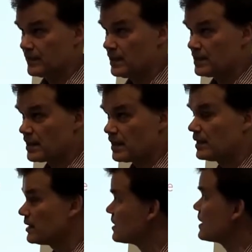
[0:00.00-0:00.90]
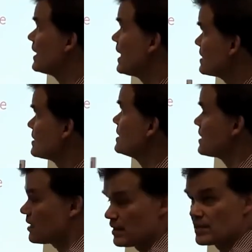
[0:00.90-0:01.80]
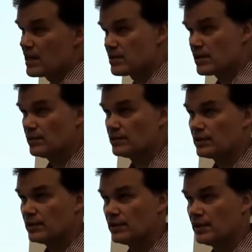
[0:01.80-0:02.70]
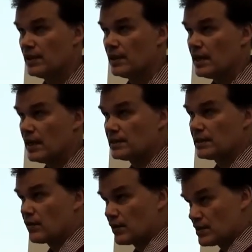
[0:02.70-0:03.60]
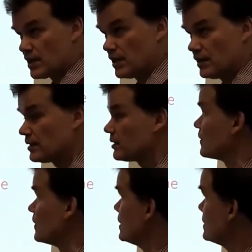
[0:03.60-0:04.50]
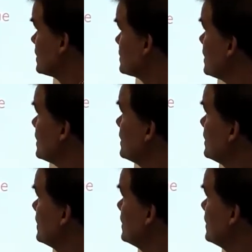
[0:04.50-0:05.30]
It has exactly the same solution as the original, right? It's just a